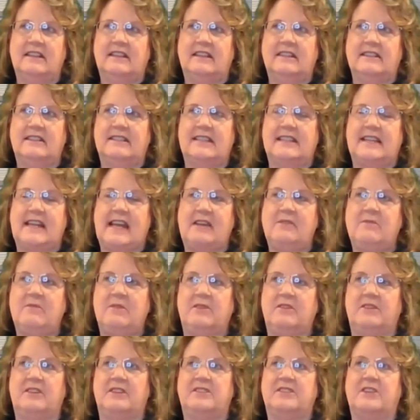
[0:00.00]
Today we're
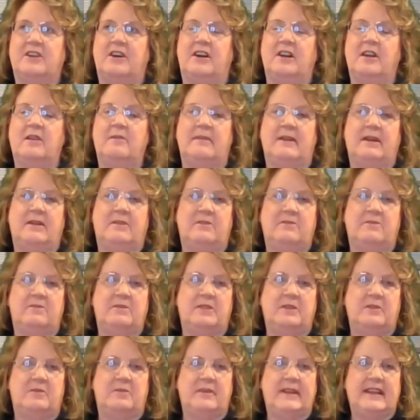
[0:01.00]
going to talk about
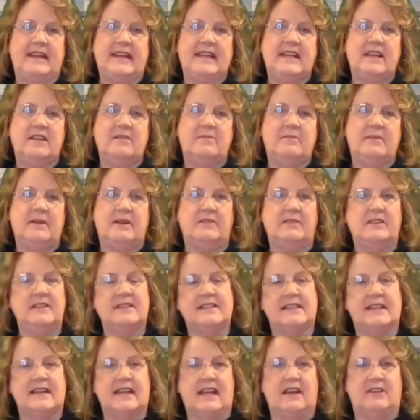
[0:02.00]
the reading
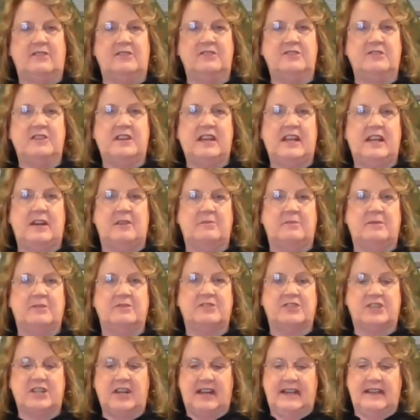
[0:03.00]
components and how you can help your
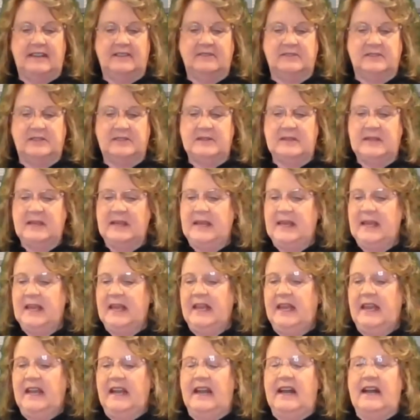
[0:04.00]
child.
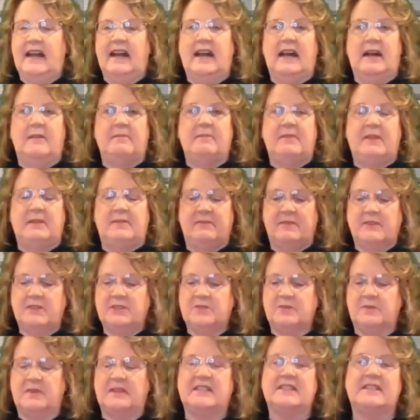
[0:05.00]
The
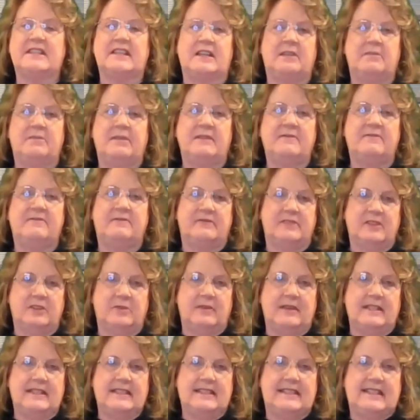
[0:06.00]
first one is going to be
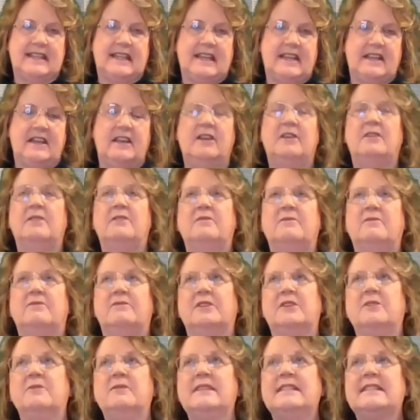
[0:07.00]
fluency.
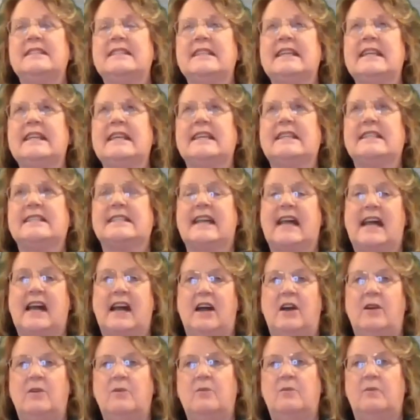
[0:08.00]
Fluency is
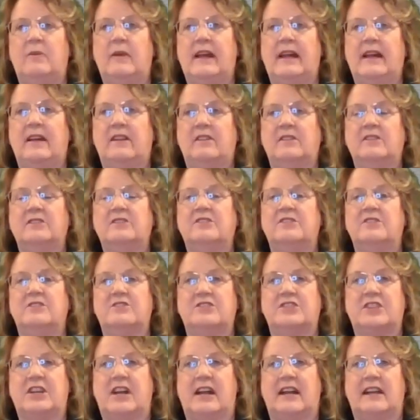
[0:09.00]
how well your
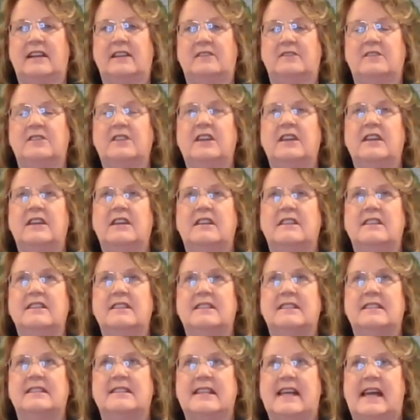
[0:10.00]
child
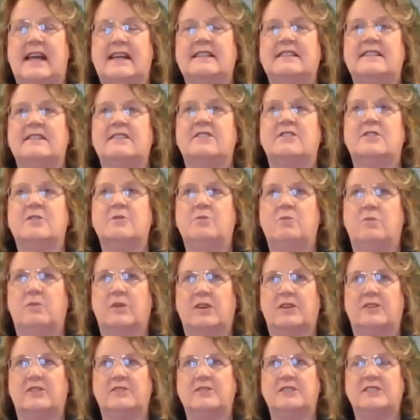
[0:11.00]
says the
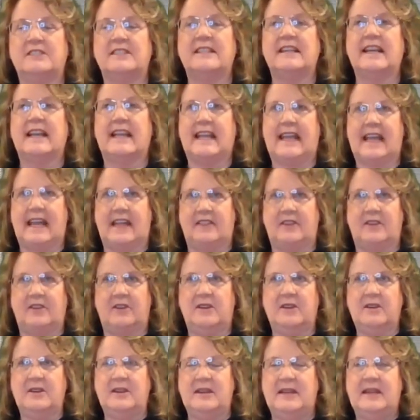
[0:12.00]
words together